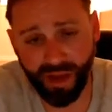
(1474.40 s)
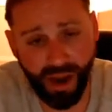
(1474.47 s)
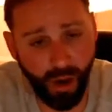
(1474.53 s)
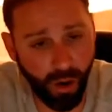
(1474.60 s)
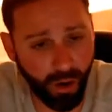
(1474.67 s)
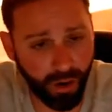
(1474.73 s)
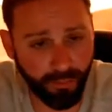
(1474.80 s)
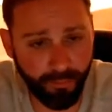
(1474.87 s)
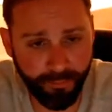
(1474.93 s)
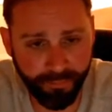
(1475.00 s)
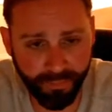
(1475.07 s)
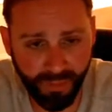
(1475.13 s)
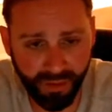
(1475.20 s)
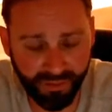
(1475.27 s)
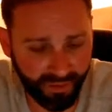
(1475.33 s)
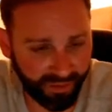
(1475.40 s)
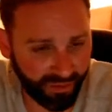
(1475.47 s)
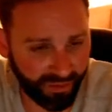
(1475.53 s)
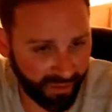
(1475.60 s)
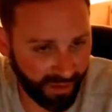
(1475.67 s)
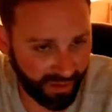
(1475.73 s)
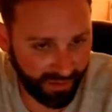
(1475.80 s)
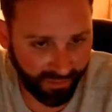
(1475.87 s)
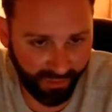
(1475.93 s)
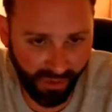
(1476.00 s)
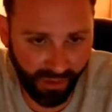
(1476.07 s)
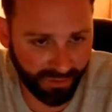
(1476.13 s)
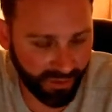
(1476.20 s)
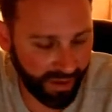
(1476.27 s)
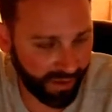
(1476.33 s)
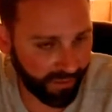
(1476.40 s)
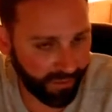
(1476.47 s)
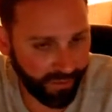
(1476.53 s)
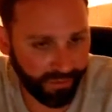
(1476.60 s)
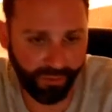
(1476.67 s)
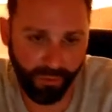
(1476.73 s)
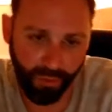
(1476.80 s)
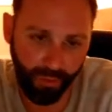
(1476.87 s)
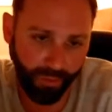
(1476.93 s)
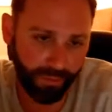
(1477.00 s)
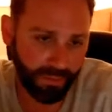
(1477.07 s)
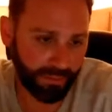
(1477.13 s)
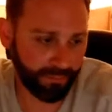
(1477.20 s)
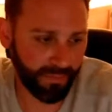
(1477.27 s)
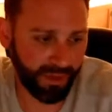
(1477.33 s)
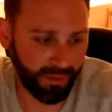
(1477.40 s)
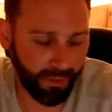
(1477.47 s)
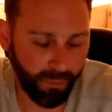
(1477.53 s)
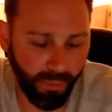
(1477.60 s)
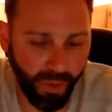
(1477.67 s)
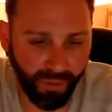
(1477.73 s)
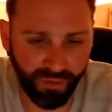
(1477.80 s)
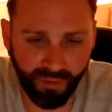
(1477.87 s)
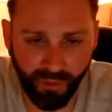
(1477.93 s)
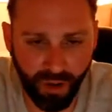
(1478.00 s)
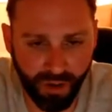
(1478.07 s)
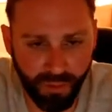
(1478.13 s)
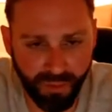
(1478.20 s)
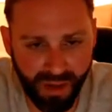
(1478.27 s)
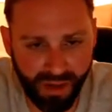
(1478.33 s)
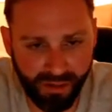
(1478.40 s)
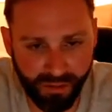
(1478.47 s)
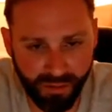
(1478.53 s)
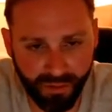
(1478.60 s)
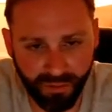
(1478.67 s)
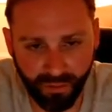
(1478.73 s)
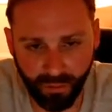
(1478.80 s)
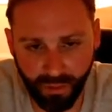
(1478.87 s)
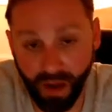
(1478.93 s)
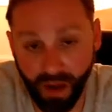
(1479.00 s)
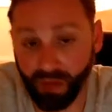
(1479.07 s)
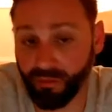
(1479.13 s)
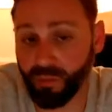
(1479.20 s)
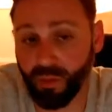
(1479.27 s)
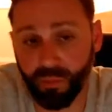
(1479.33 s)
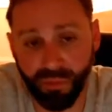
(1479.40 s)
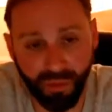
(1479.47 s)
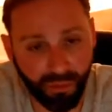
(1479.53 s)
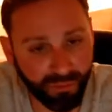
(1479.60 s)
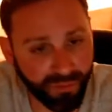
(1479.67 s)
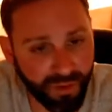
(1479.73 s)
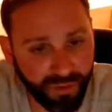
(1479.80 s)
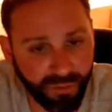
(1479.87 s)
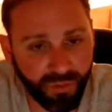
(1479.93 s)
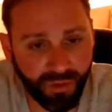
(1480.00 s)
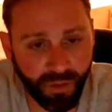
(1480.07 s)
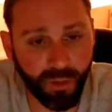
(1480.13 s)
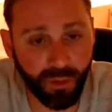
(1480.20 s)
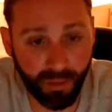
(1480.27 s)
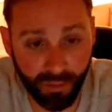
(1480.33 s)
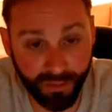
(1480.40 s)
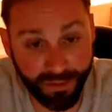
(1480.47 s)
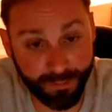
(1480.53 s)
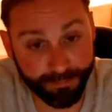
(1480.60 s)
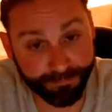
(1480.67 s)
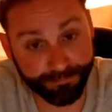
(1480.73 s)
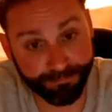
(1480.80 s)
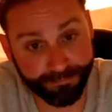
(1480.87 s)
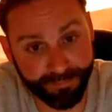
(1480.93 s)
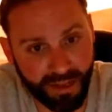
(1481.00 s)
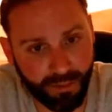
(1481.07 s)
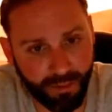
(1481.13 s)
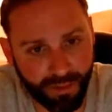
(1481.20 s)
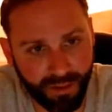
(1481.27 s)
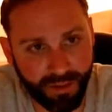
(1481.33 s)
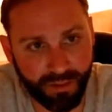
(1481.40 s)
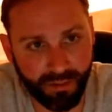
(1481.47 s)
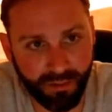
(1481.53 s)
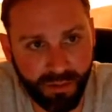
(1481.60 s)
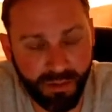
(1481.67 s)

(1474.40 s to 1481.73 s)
our 6-phase alternators or most of our competitors, a lot of them are built very similarly nowadays.